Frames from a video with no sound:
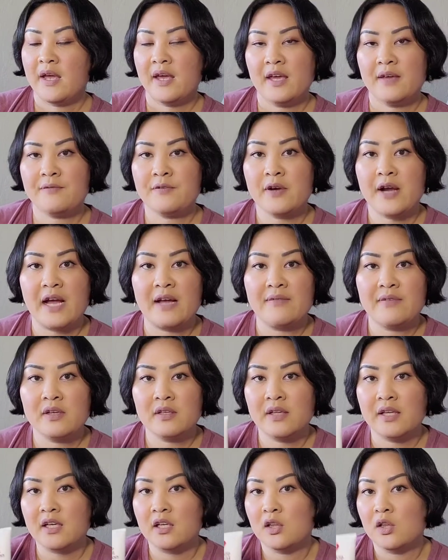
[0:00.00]
If you're having
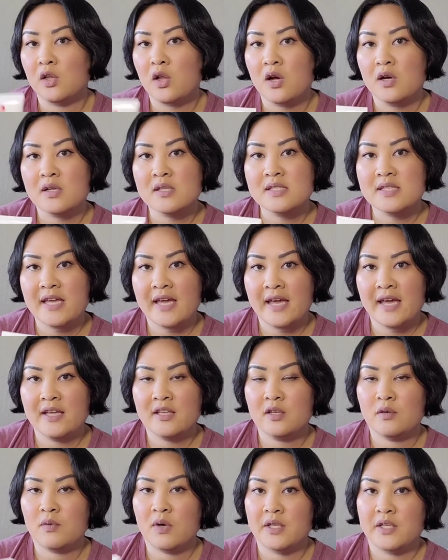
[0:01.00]
like a long day
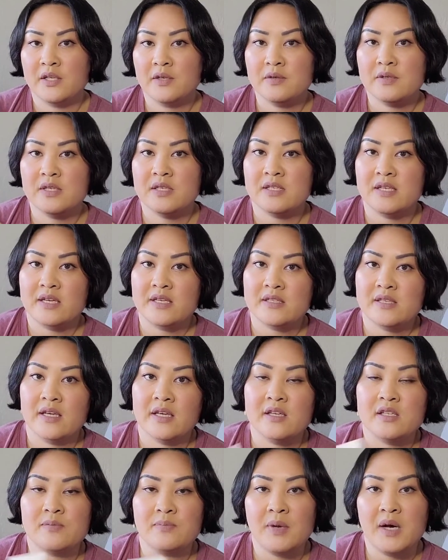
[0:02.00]
and you want to use this as like
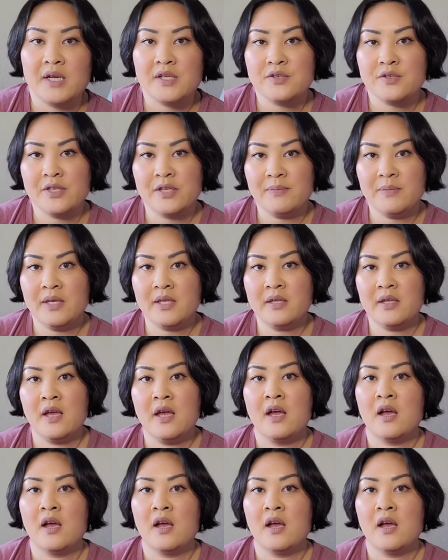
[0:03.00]
a spa treatment,